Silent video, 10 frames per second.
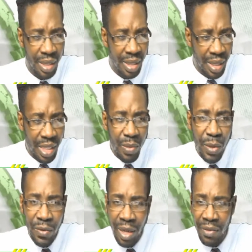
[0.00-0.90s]
Let us
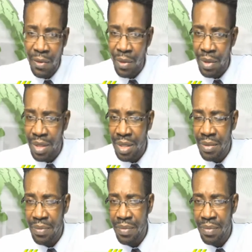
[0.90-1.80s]
move on,
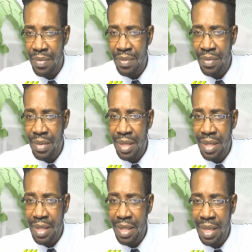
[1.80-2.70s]
folks.
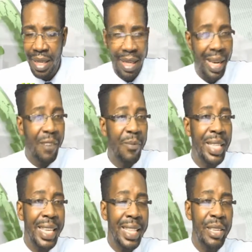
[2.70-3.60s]
I've
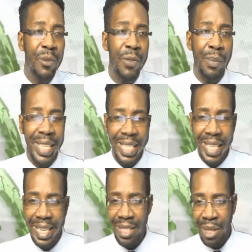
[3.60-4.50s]
been telling you for many
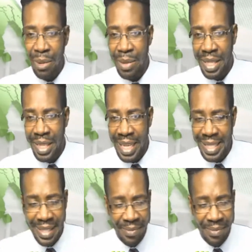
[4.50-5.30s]
days now that,